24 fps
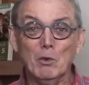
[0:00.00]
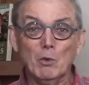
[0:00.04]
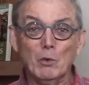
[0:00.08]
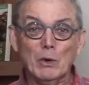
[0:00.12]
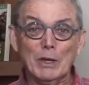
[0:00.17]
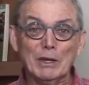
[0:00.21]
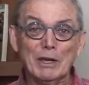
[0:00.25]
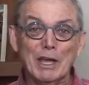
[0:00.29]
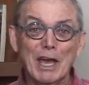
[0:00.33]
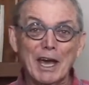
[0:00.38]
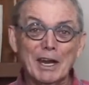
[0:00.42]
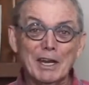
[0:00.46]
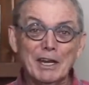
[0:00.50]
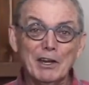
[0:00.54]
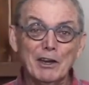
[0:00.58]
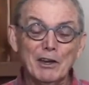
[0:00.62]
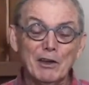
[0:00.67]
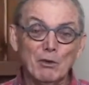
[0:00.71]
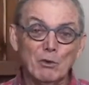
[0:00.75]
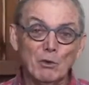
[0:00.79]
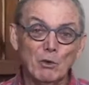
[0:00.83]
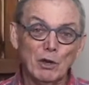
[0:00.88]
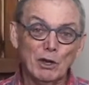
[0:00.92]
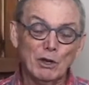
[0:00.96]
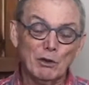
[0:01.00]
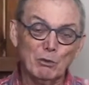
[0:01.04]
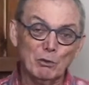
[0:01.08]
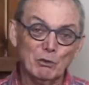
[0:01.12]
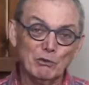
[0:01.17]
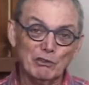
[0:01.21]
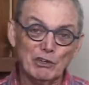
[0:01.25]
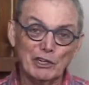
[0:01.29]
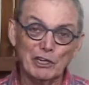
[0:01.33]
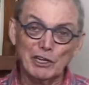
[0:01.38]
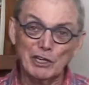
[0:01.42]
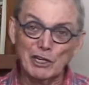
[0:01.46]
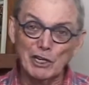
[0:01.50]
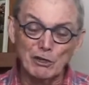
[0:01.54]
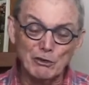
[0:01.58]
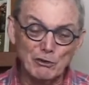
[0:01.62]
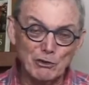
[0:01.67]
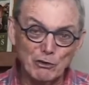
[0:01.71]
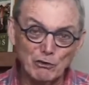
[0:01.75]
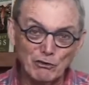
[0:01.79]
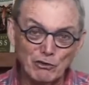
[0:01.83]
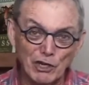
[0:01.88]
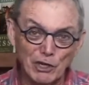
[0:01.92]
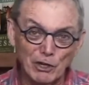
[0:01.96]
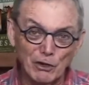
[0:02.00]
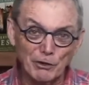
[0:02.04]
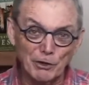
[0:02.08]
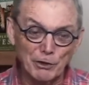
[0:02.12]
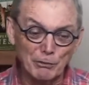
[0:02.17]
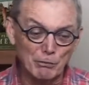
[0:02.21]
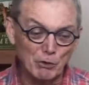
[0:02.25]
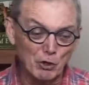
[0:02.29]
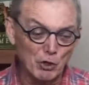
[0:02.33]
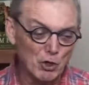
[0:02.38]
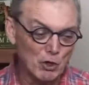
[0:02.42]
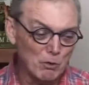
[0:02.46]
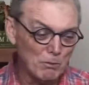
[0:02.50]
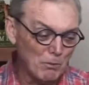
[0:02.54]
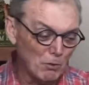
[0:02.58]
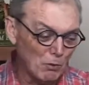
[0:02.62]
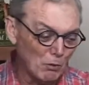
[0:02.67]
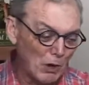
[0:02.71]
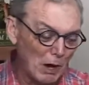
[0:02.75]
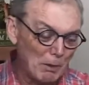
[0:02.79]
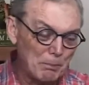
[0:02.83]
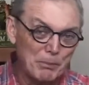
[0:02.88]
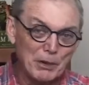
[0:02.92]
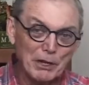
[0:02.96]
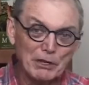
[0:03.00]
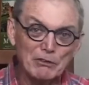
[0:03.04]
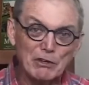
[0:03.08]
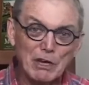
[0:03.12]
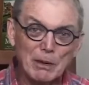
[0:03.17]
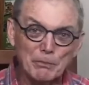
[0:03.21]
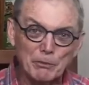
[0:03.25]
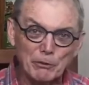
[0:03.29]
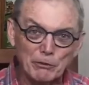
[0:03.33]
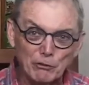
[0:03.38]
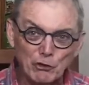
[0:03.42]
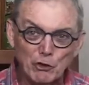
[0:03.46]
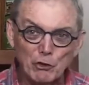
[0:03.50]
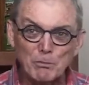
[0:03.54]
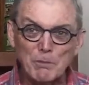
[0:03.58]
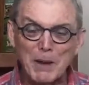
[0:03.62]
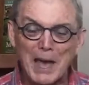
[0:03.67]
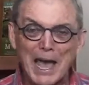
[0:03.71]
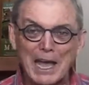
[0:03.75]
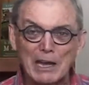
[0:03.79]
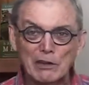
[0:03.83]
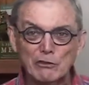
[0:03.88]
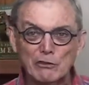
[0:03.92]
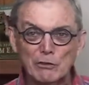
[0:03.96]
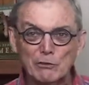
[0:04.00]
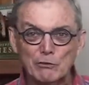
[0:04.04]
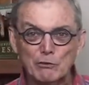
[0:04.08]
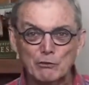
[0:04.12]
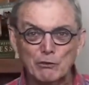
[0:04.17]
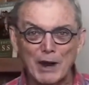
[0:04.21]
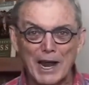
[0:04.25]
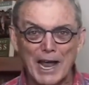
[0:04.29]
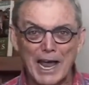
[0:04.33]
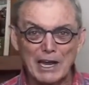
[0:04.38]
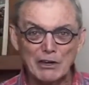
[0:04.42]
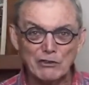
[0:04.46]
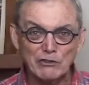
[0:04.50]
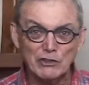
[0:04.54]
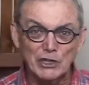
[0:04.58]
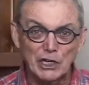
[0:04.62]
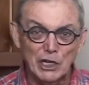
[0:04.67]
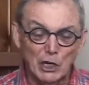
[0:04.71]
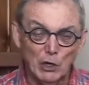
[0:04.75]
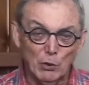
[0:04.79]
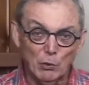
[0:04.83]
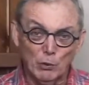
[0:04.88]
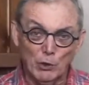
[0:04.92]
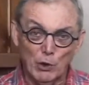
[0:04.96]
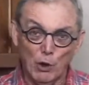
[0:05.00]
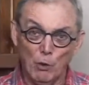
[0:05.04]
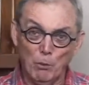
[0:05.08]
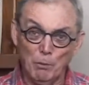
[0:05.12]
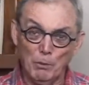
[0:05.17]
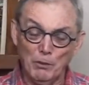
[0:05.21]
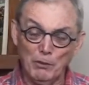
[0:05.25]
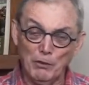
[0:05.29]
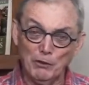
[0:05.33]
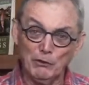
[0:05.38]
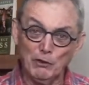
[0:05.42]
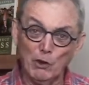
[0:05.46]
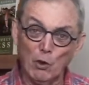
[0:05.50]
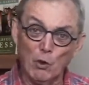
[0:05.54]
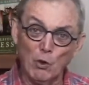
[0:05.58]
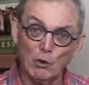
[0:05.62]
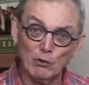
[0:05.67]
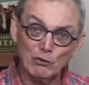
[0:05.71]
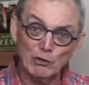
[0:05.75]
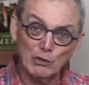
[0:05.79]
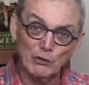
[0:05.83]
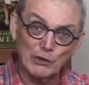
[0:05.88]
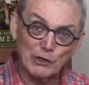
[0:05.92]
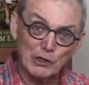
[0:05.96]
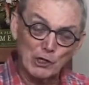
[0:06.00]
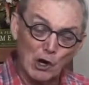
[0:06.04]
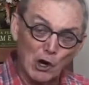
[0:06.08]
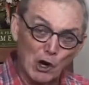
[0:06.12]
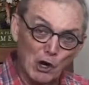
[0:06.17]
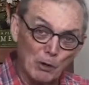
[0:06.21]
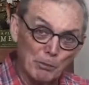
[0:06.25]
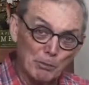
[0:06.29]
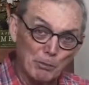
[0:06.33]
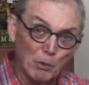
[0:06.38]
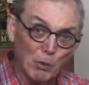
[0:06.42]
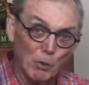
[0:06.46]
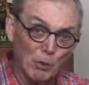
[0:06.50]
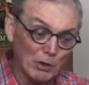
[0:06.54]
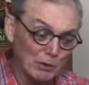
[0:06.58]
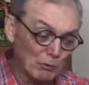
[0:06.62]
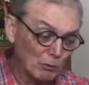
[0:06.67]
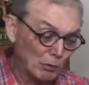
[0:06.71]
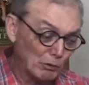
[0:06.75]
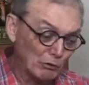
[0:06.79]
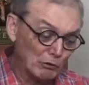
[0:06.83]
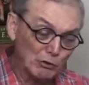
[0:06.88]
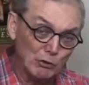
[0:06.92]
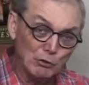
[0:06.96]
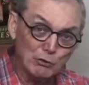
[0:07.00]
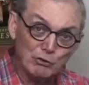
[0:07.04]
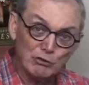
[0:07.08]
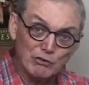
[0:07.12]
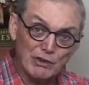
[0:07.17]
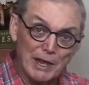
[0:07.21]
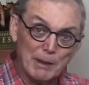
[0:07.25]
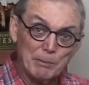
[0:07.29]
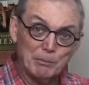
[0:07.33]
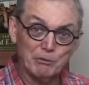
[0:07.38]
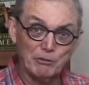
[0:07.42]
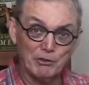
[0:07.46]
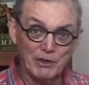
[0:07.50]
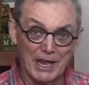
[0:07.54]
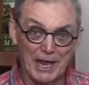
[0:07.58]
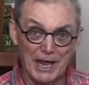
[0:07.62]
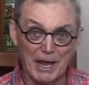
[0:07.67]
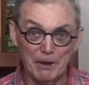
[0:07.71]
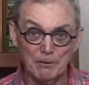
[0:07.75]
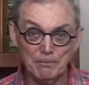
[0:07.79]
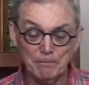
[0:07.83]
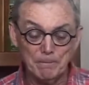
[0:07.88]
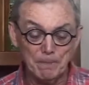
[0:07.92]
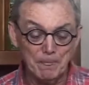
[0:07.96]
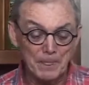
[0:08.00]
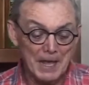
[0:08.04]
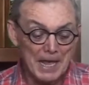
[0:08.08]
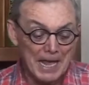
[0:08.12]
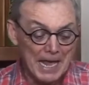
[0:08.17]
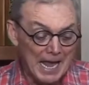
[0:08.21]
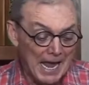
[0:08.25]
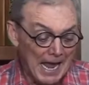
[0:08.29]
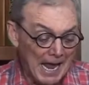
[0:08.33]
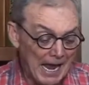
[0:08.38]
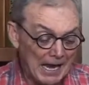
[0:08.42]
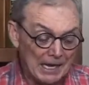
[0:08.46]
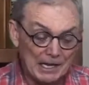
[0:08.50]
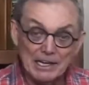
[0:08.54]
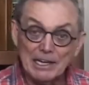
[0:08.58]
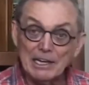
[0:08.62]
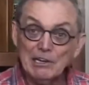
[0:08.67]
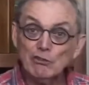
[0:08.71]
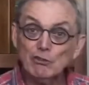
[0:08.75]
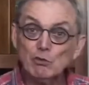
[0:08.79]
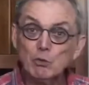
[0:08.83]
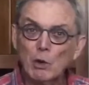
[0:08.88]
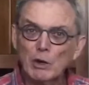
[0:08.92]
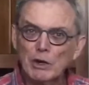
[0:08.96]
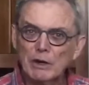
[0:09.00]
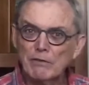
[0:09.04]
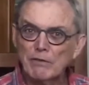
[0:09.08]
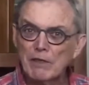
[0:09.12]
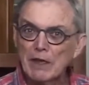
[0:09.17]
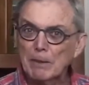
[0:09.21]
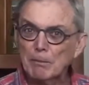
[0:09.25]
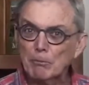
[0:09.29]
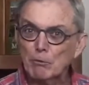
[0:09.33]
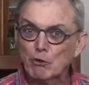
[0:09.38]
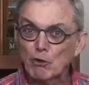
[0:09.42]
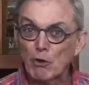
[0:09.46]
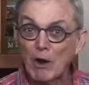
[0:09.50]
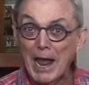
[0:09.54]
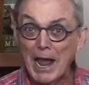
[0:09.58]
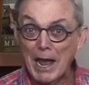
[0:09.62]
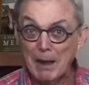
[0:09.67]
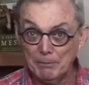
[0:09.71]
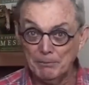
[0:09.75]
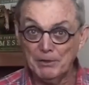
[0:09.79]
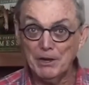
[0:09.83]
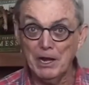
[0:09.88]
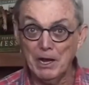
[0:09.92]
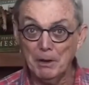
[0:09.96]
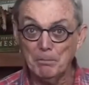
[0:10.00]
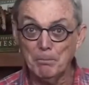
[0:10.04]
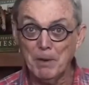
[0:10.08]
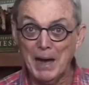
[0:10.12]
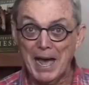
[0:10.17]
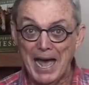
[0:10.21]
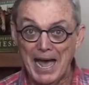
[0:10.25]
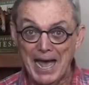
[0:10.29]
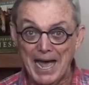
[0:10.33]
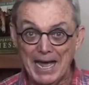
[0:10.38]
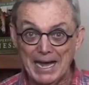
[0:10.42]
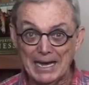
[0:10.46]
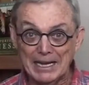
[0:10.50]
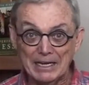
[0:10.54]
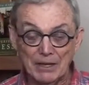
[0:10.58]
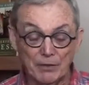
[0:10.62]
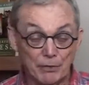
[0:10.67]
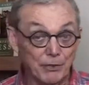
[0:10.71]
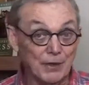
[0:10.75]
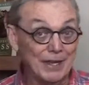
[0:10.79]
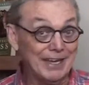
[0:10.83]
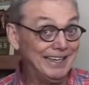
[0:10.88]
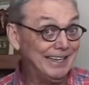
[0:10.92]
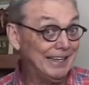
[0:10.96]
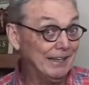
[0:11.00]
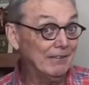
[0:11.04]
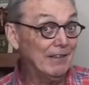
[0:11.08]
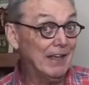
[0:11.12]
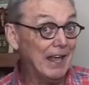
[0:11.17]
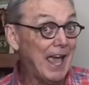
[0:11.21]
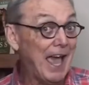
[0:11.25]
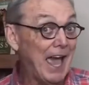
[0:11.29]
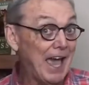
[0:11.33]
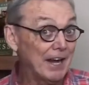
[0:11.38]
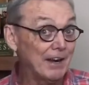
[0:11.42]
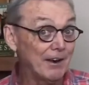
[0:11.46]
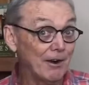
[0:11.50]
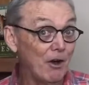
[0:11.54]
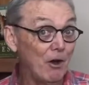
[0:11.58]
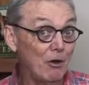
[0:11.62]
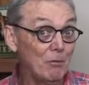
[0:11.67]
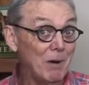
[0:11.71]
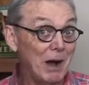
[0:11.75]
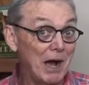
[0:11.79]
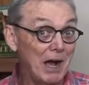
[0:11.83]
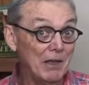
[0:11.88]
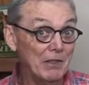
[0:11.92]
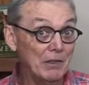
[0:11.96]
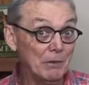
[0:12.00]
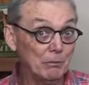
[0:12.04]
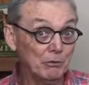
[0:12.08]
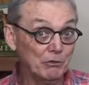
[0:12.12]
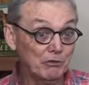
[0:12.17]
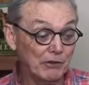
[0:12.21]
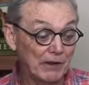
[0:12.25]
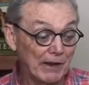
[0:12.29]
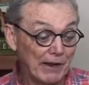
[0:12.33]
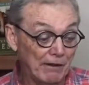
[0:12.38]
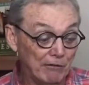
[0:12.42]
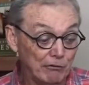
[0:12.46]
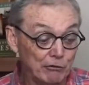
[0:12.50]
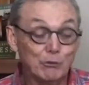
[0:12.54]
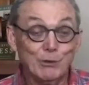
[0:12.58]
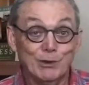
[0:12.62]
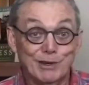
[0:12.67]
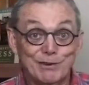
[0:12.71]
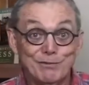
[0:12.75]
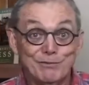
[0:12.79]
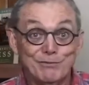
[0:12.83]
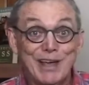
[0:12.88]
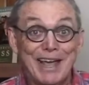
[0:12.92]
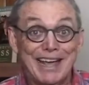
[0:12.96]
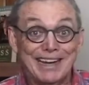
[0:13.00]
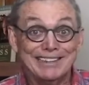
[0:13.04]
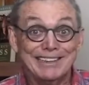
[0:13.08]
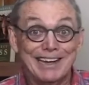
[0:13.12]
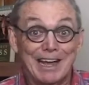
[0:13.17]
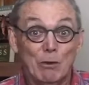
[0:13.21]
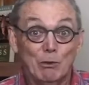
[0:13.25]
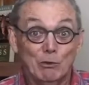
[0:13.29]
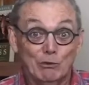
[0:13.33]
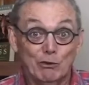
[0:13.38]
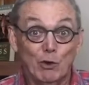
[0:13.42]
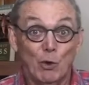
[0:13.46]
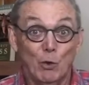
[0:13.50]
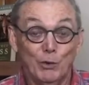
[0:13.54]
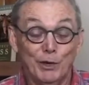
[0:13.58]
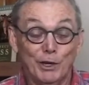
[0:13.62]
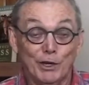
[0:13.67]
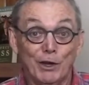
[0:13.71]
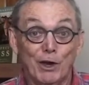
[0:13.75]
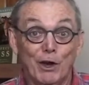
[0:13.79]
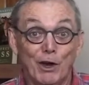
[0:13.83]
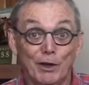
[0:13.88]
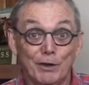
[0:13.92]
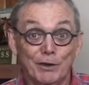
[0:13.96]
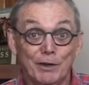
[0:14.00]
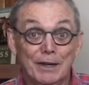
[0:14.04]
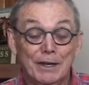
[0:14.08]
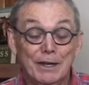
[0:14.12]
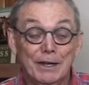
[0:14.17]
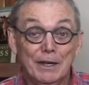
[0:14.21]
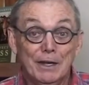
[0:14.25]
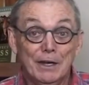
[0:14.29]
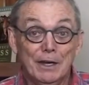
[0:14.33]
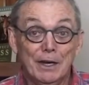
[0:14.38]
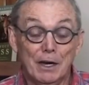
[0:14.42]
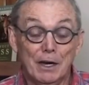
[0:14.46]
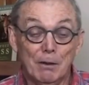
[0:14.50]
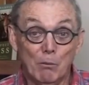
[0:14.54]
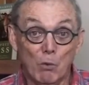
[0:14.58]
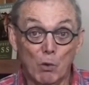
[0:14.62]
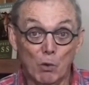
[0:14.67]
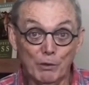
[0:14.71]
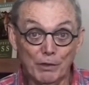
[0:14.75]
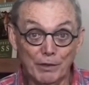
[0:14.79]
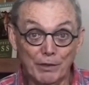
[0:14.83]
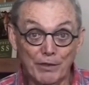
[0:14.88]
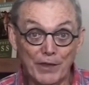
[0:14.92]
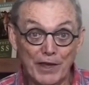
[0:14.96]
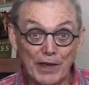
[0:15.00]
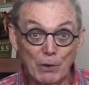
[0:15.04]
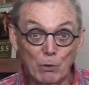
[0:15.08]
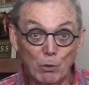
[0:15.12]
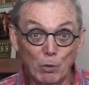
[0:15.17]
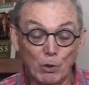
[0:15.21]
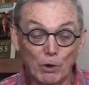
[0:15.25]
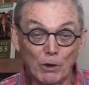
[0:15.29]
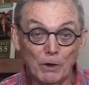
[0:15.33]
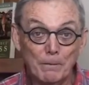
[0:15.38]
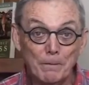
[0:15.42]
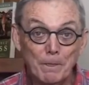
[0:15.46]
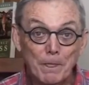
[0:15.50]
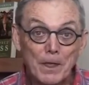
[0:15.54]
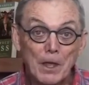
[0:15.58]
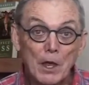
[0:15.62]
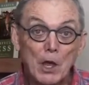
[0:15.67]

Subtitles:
We got in, it was in the little utility room. I picked up the 2 bags of trash. We opened the door to the carport with 2 steps down, and each one of them grabbed a bag, thinking they had it all by themselves, when in fact I was holding on more than they were.